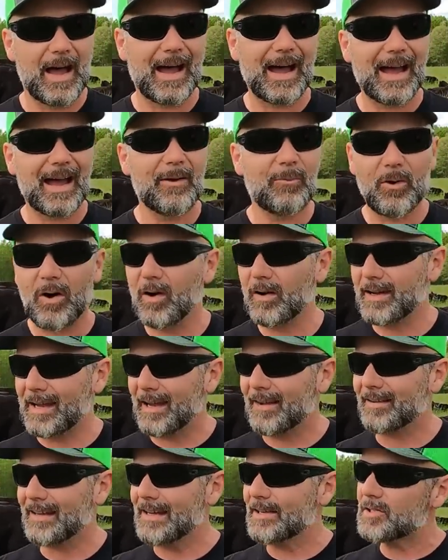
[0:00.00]
I walk
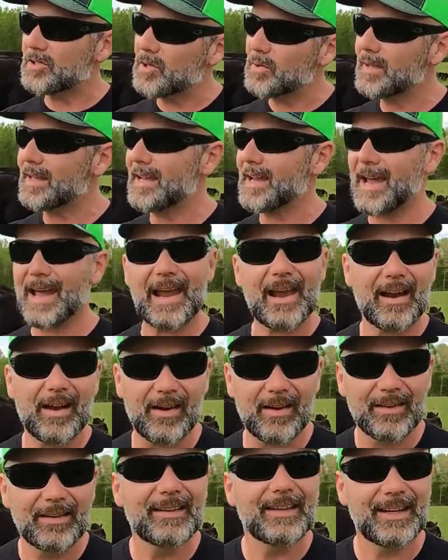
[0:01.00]
out into the
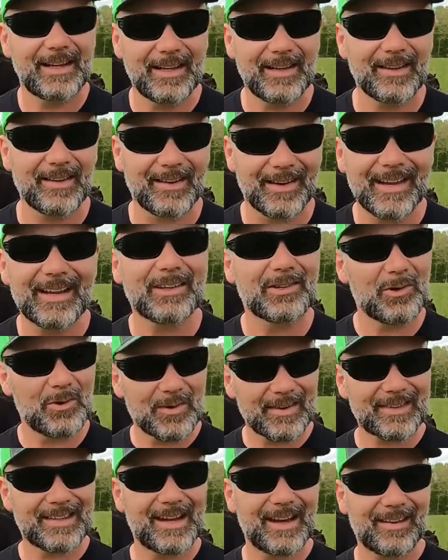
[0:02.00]
air here in
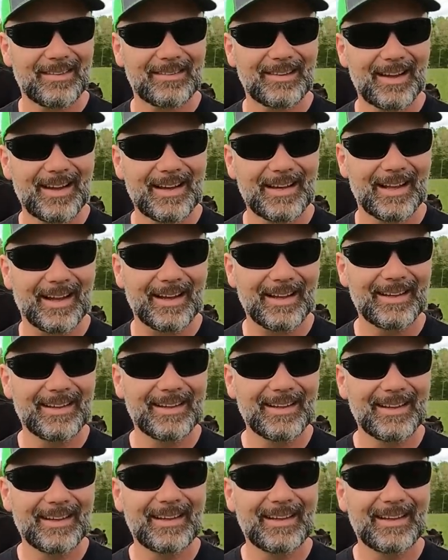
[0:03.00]
North Carolina.